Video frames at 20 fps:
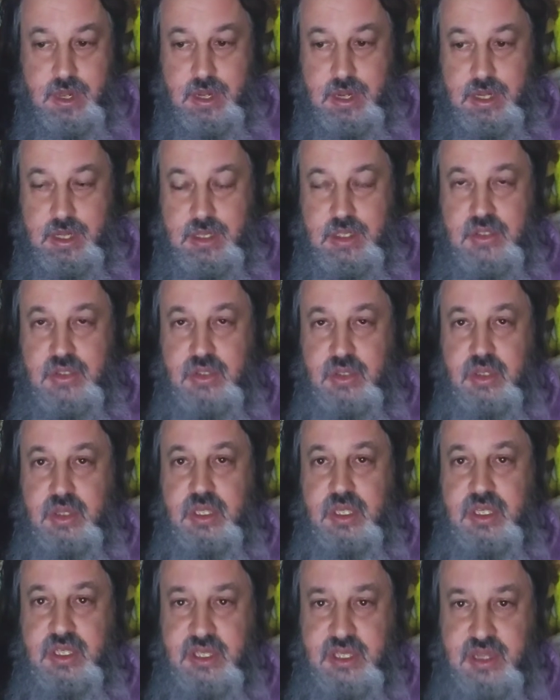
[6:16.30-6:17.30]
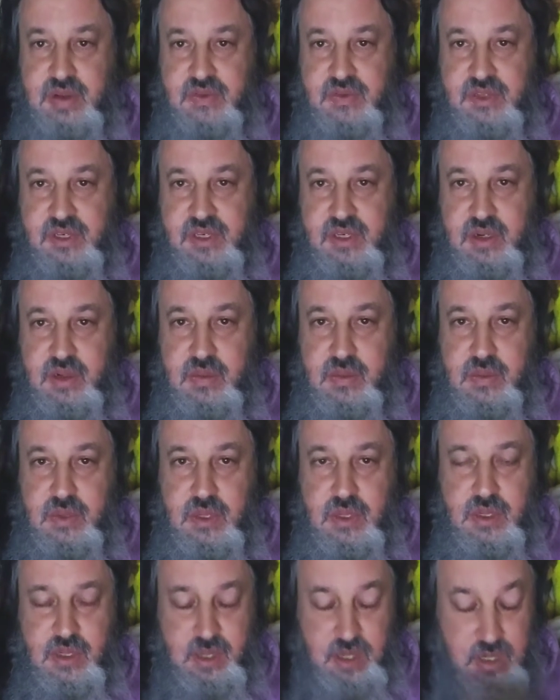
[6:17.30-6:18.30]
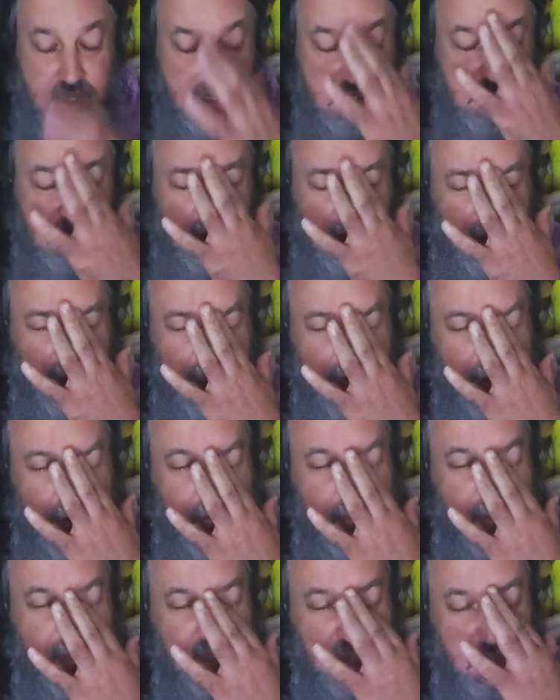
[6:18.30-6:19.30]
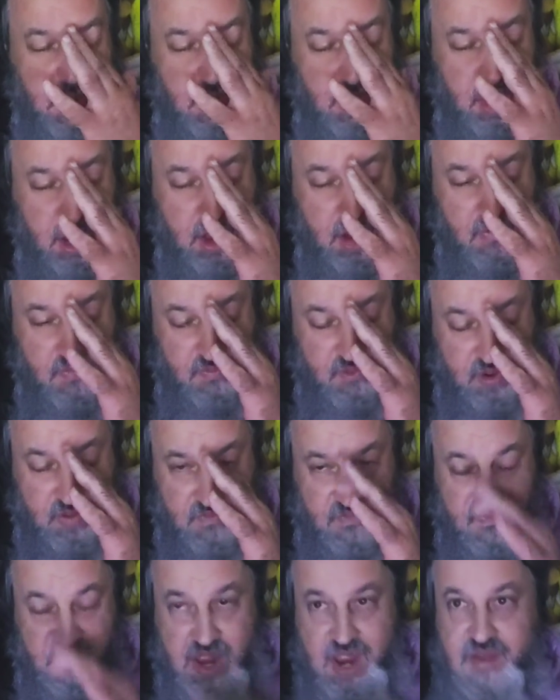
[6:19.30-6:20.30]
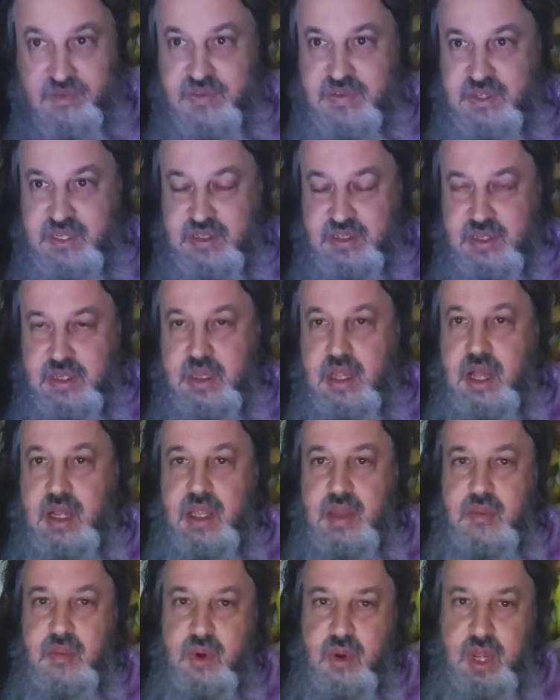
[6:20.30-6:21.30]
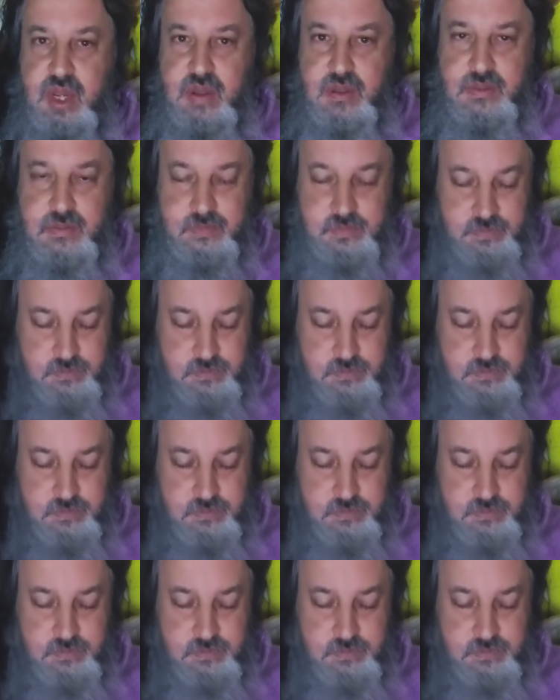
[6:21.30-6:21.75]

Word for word: uh, certain things left to do uh, I'll probably knock off around 5, 6 o'clock in the morning.